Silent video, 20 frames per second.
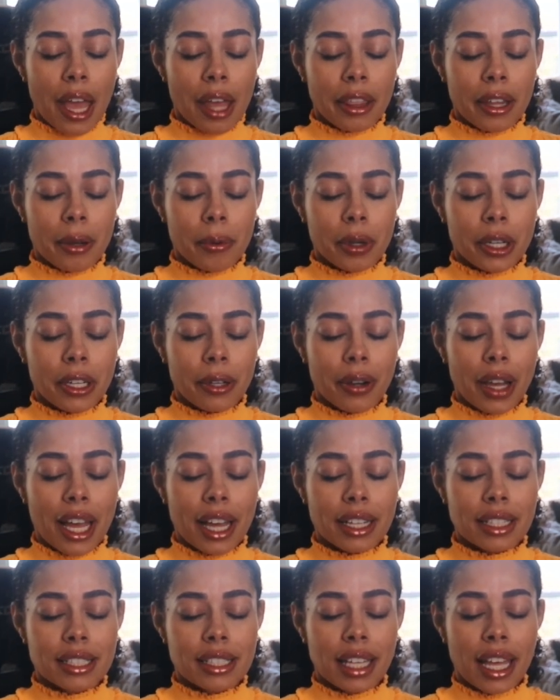And then when you
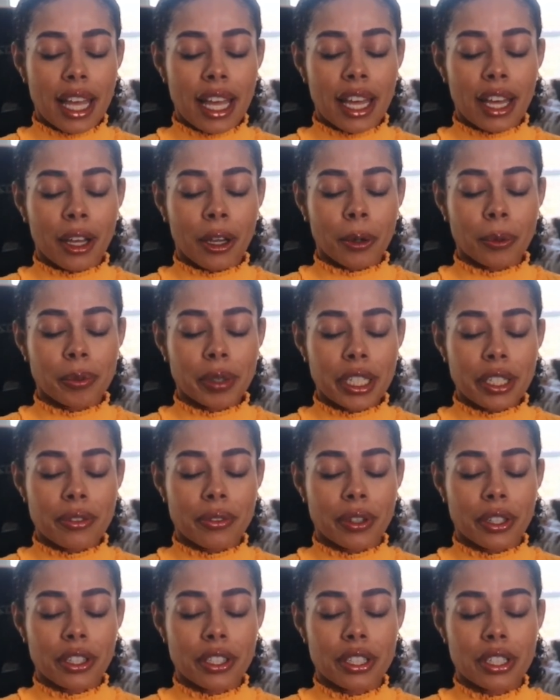exhale,
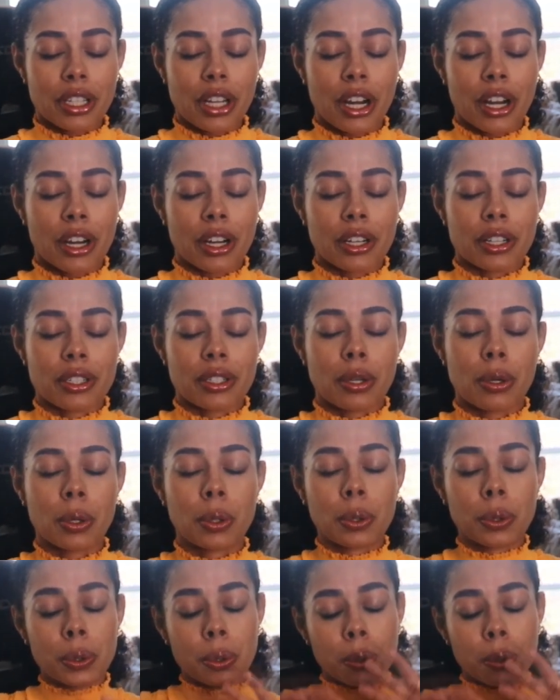reach for the stars.